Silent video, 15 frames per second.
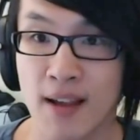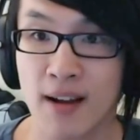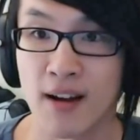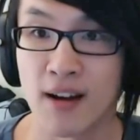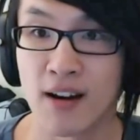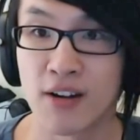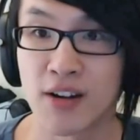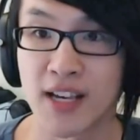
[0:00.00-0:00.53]

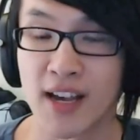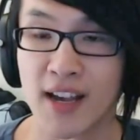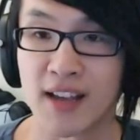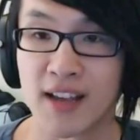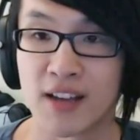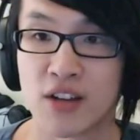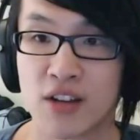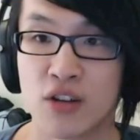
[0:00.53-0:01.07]

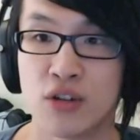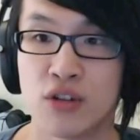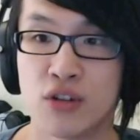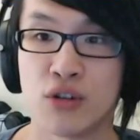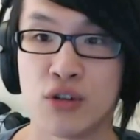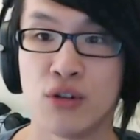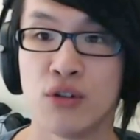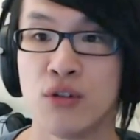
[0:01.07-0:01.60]
Okay,
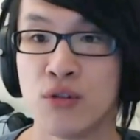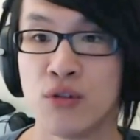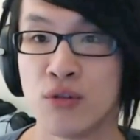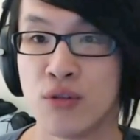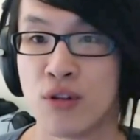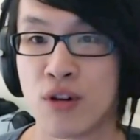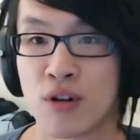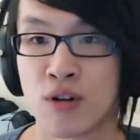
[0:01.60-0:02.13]
do you
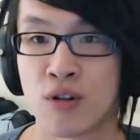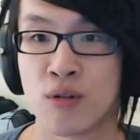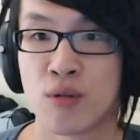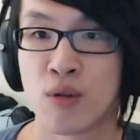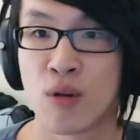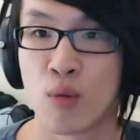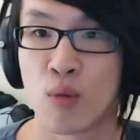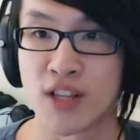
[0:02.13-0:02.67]

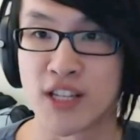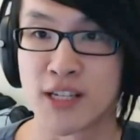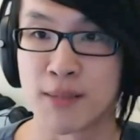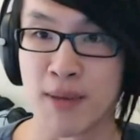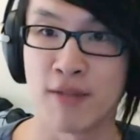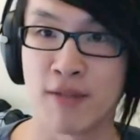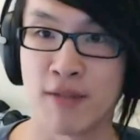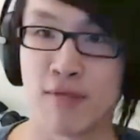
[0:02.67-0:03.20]
know what
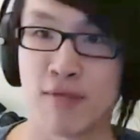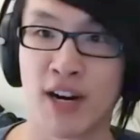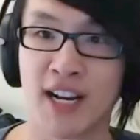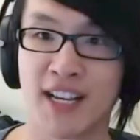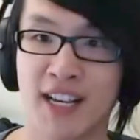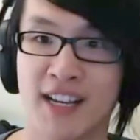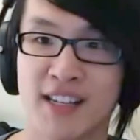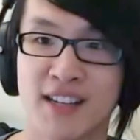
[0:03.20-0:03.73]

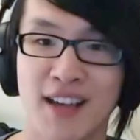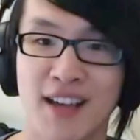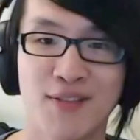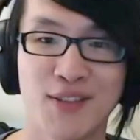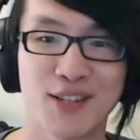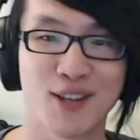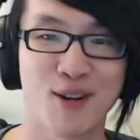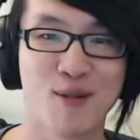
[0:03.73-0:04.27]
speedrunning is?
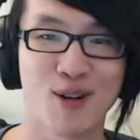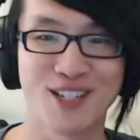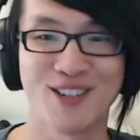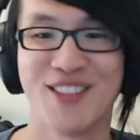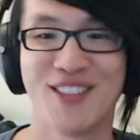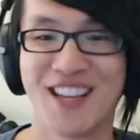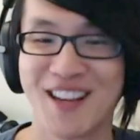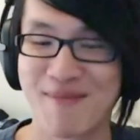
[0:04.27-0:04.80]
If so, what
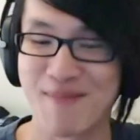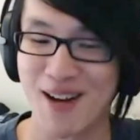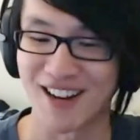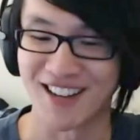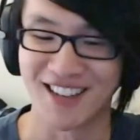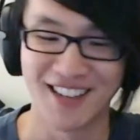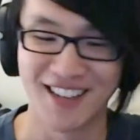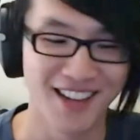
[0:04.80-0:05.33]
do you think
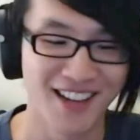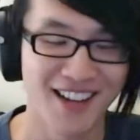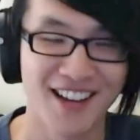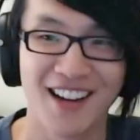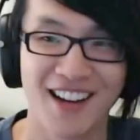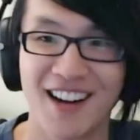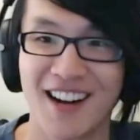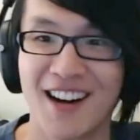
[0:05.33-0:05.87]
about it?
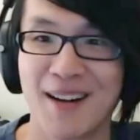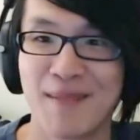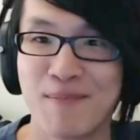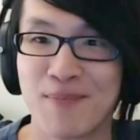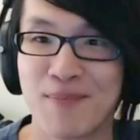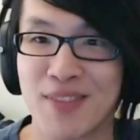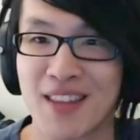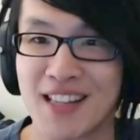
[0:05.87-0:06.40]

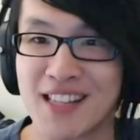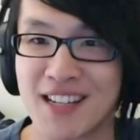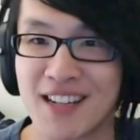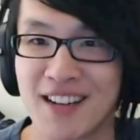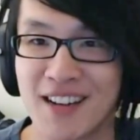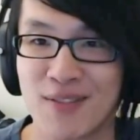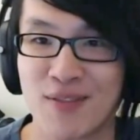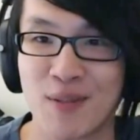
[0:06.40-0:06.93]
Um, that's
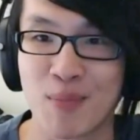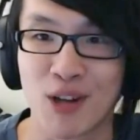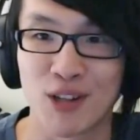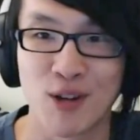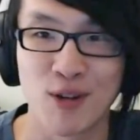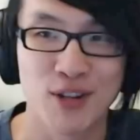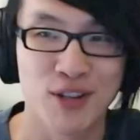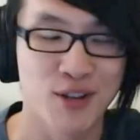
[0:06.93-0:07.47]
uh, from
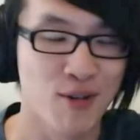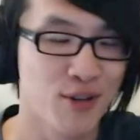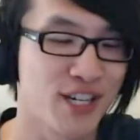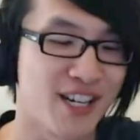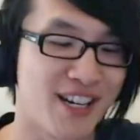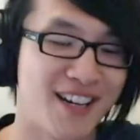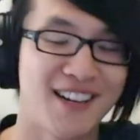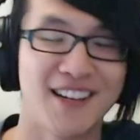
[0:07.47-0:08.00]
Cloaked
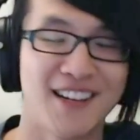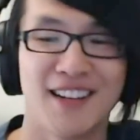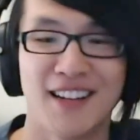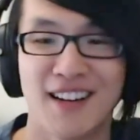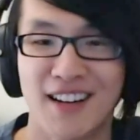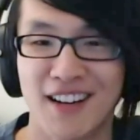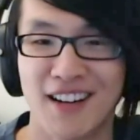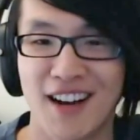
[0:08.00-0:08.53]
Yoshi.
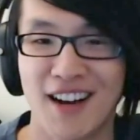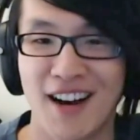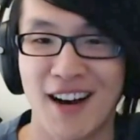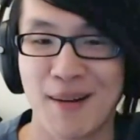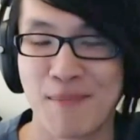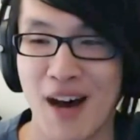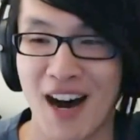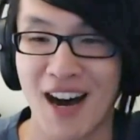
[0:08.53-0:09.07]

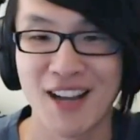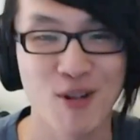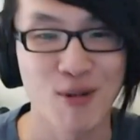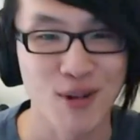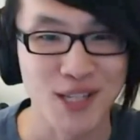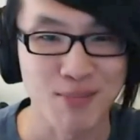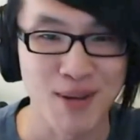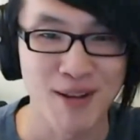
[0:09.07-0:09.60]
Um, I know
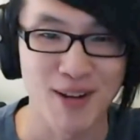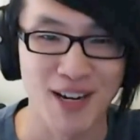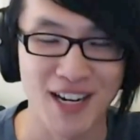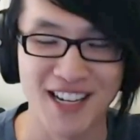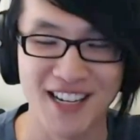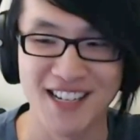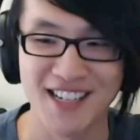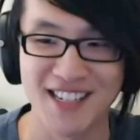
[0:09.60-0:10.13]
what
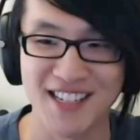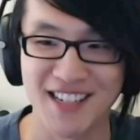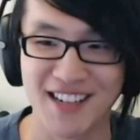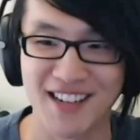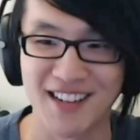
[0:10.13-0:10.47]
speedrunning is.